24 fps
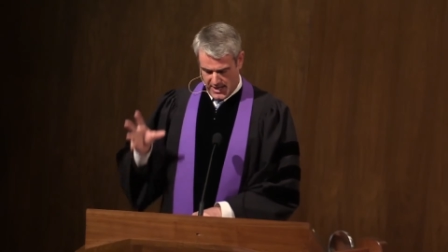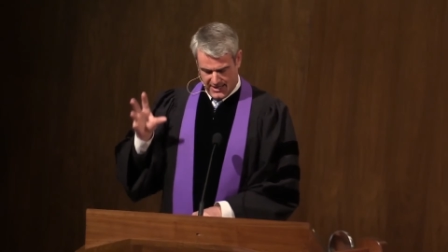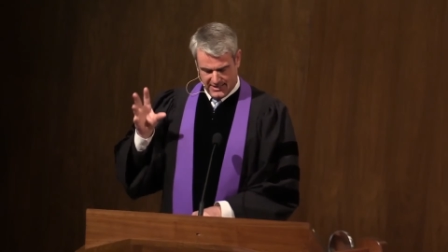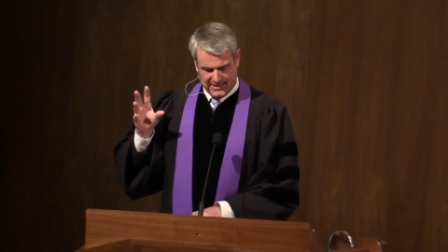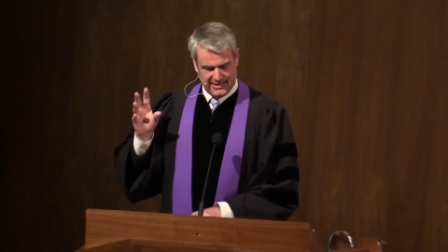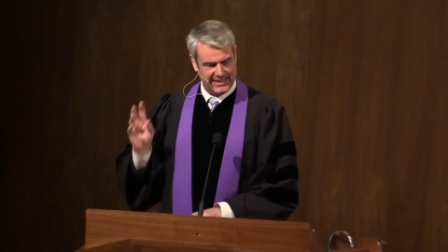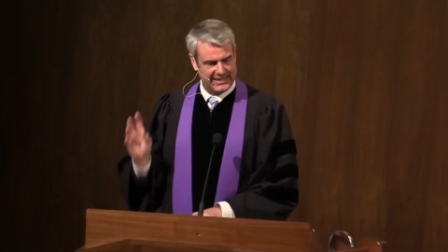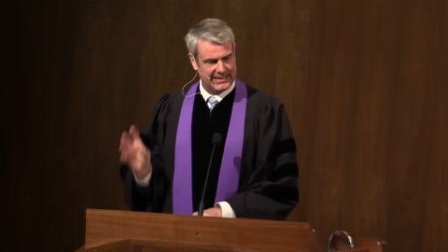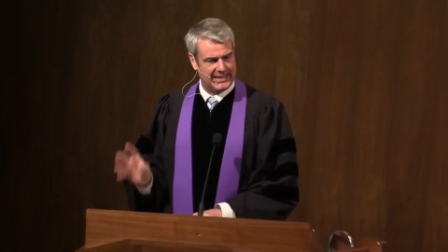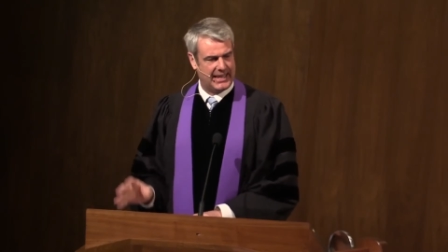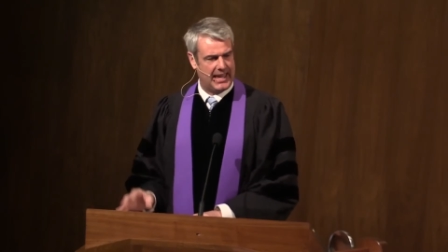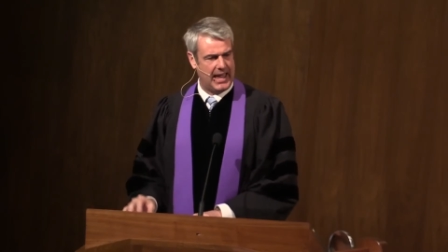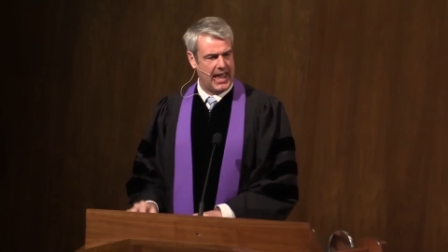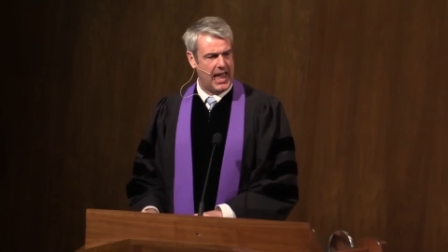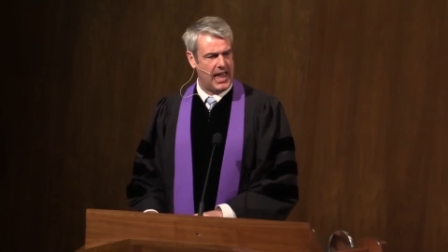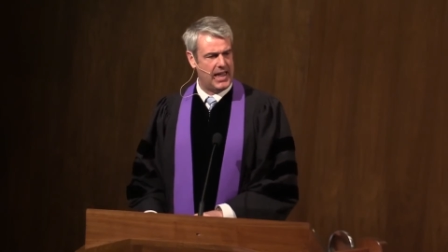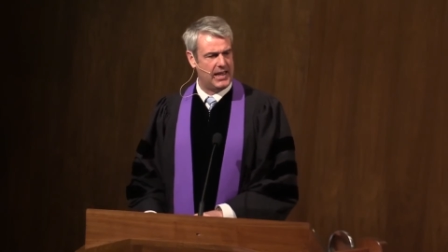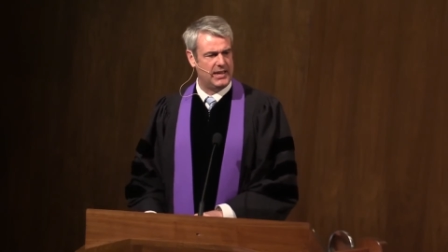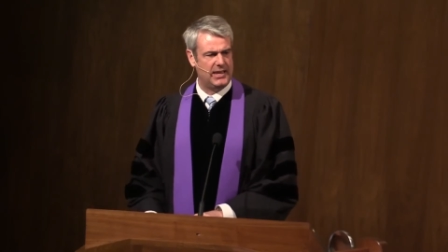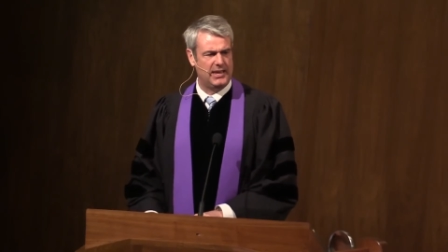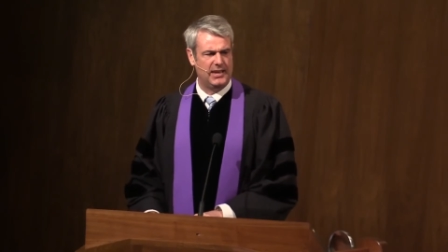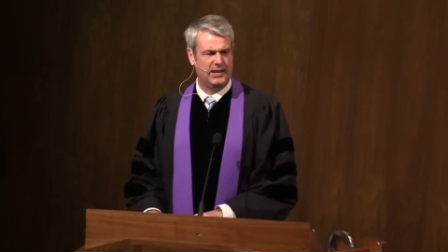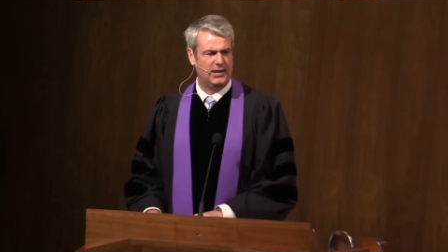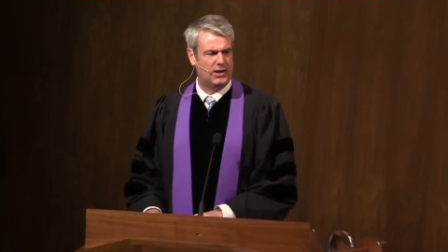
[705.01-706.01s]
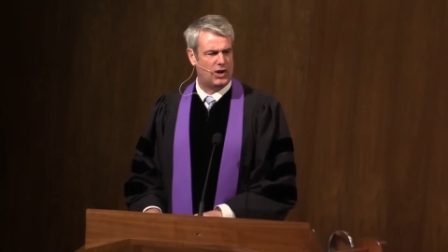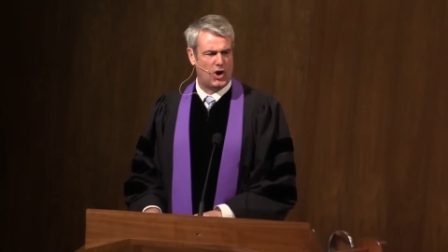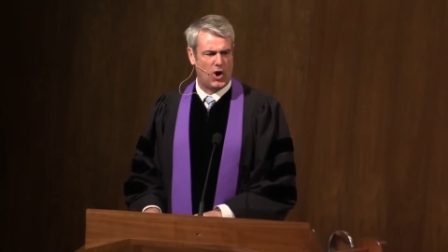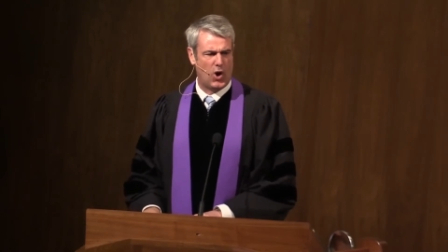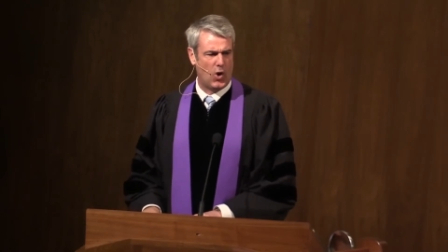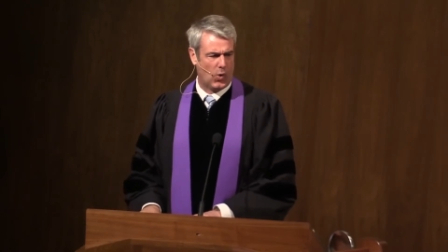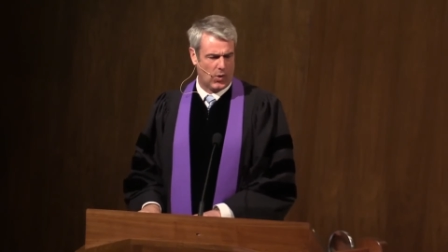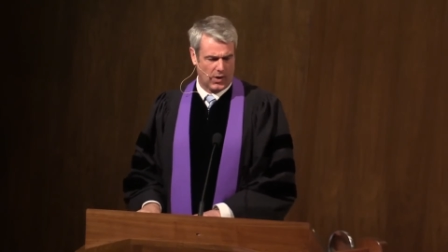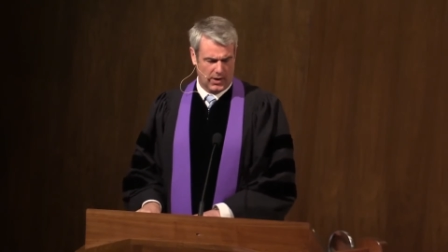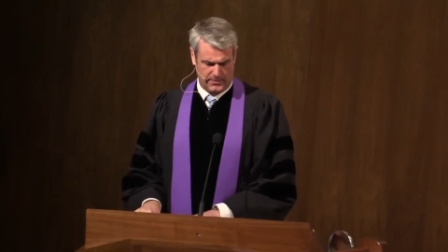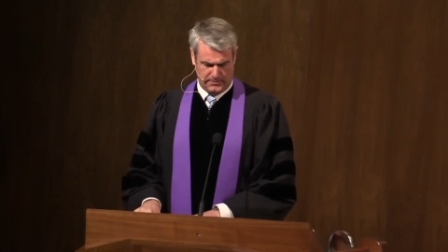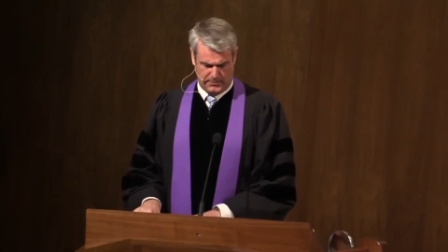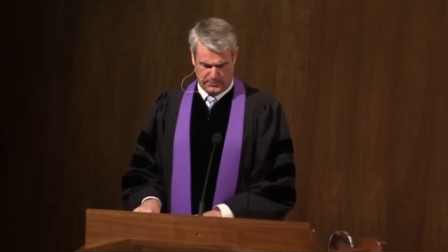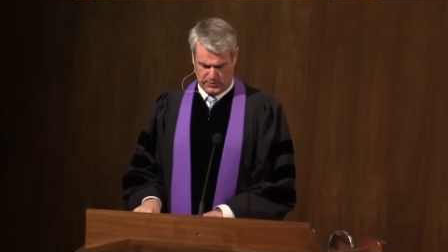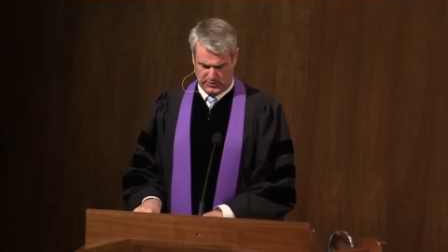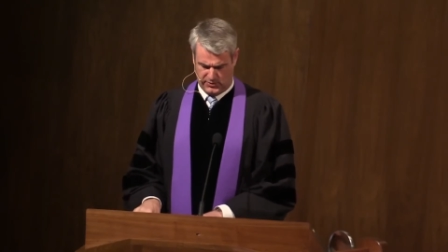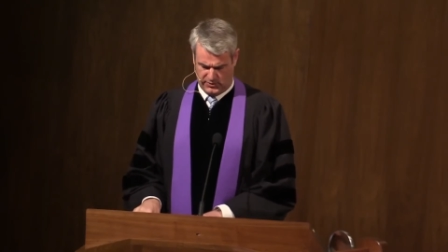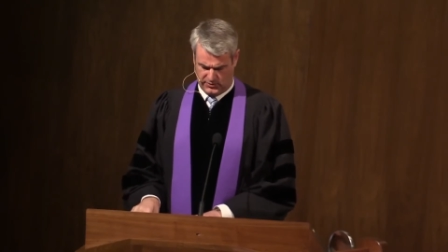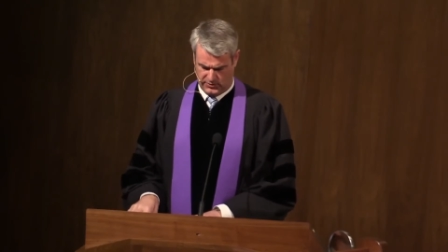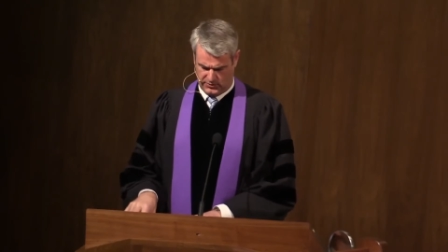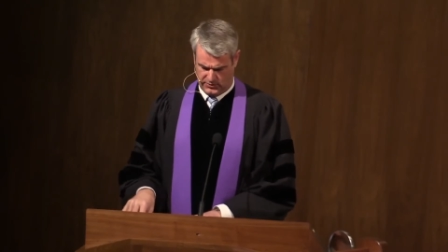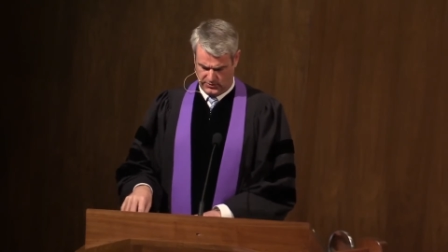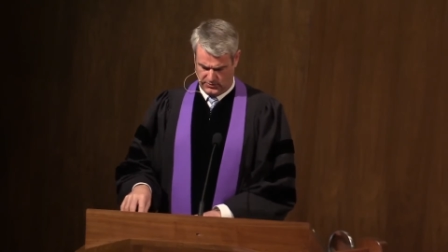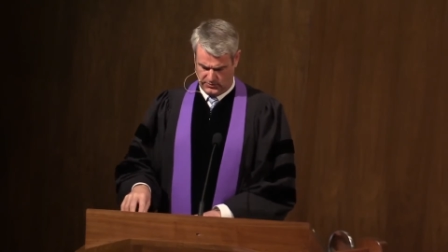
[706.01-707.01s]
decaying corpse